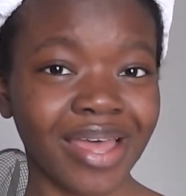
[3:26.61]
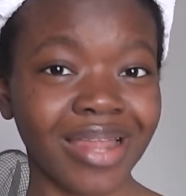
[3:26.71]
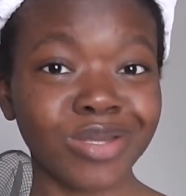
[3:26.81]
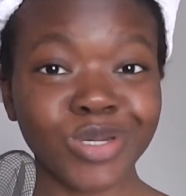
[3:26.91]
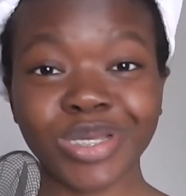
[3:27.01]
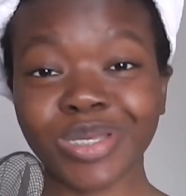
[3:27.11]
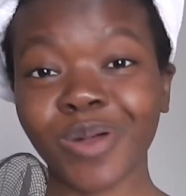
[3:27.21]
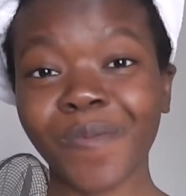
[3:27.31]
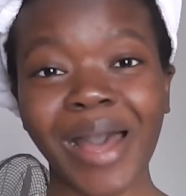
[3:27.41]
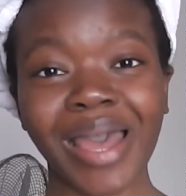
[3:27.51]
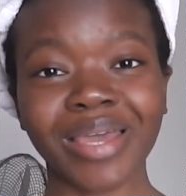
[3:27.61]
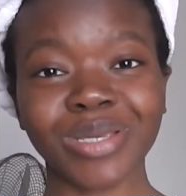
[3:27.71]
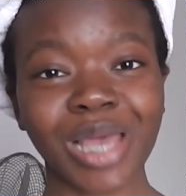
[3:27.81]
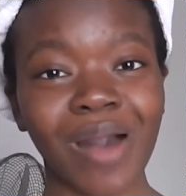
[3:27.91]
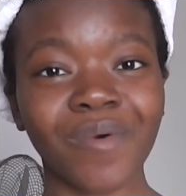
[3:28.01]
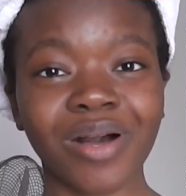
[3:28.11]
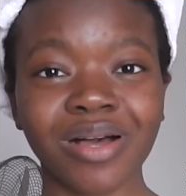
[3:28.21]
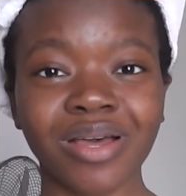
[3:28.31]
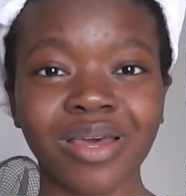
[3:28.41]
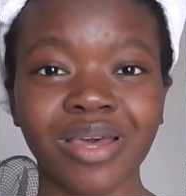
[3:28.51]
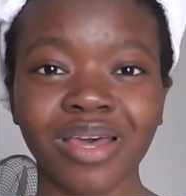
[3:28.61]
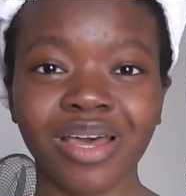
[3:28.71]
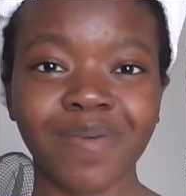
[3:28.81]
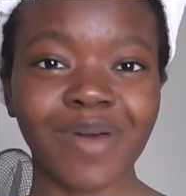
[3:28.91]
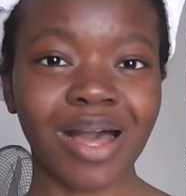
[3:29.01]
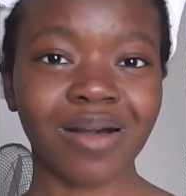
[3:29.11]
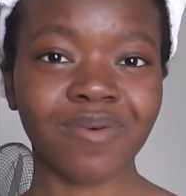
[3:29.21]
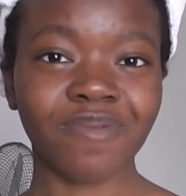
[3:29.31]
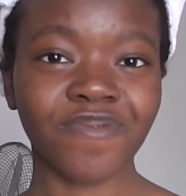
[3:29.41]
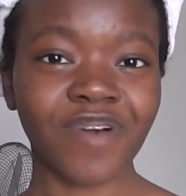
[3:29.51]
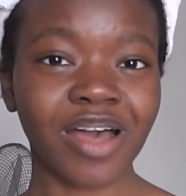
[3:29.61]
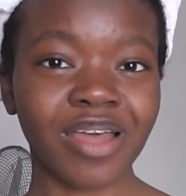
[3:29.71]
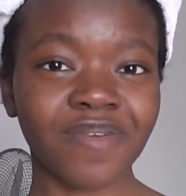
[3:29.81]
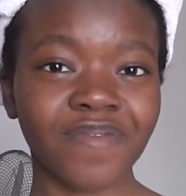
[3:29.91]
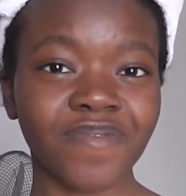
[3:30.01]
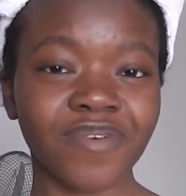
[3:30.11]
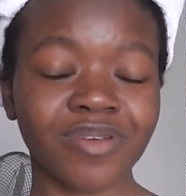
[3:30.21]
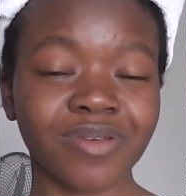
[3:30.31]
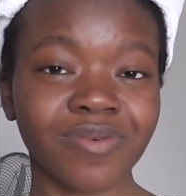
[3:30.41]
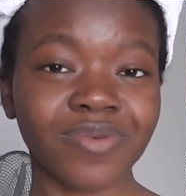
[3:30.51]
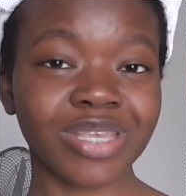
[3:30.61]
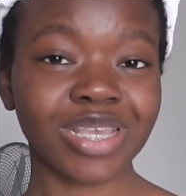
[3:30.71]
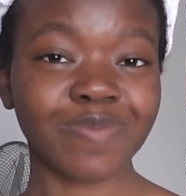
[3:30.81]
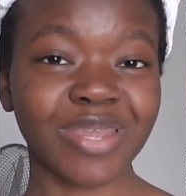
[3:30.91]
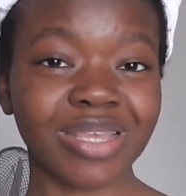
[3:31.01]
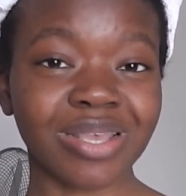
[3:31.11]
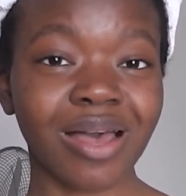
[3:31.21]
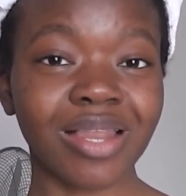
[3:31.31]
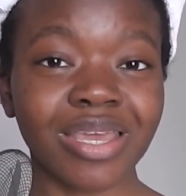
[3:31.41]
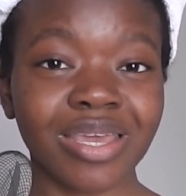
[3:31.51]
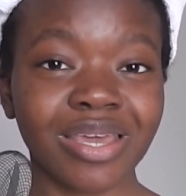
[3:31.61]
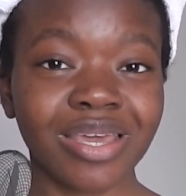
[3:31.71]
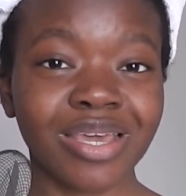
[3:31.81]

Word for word: I literally stopped my shower about five or six minutes early